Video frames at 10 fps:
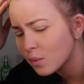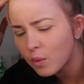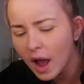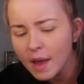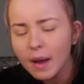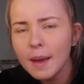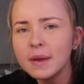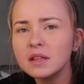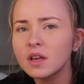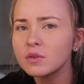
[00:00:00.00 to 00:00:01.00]
Why am I
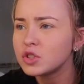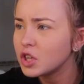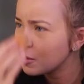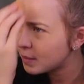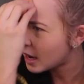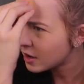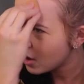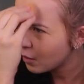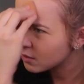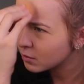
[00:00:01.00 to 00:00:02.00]
being so stupid? I
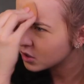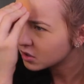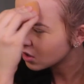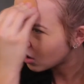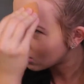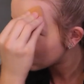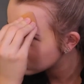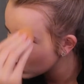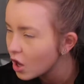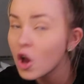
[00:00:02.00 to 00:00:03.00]
know what the mother's
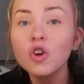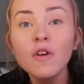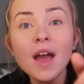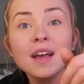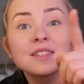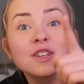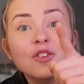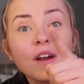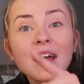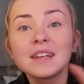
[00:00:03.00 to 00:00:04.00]
called. Chris,
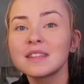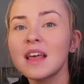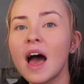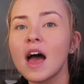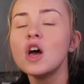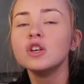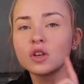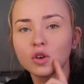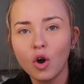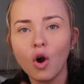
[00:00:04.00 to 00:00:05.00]
there.
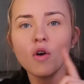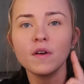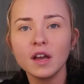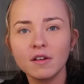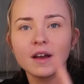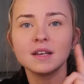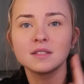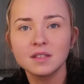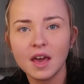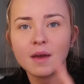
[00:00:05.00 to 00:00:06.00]
So Corey,
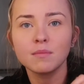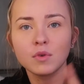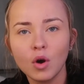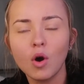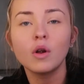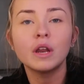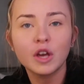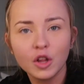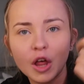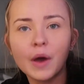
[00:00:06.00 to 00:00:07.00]
Chris, Kim,
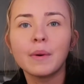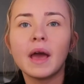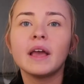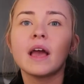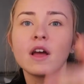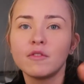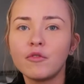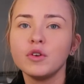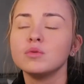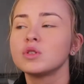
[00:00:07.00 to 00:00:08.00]
Courtney, Chloe and
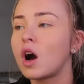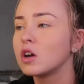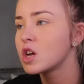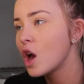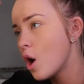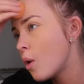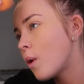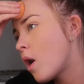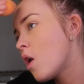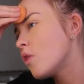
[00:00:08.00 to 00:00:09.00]
Food God
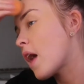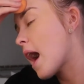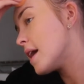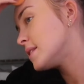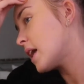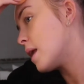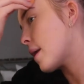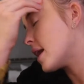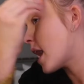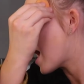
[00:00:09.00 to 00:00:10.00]
were all there
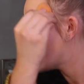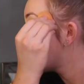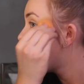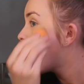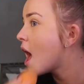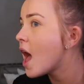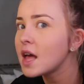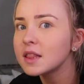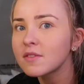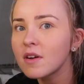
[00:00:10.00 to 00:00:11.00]
celebrating,
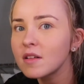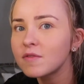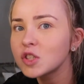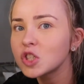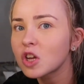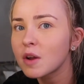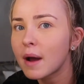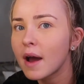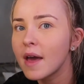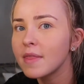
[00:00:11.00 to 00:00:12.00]
and they're all fully just on
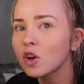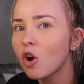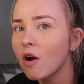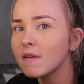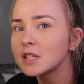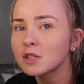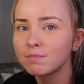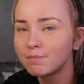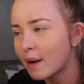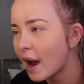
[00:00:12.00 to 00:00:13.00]
about it, and then Corey just
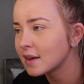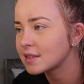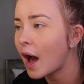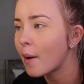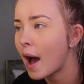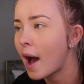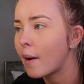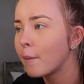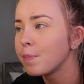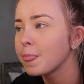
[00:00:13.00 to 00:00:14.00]
bangs out
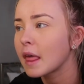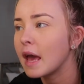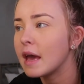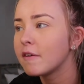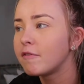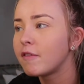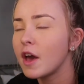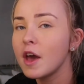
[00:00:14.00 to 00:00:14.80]
how if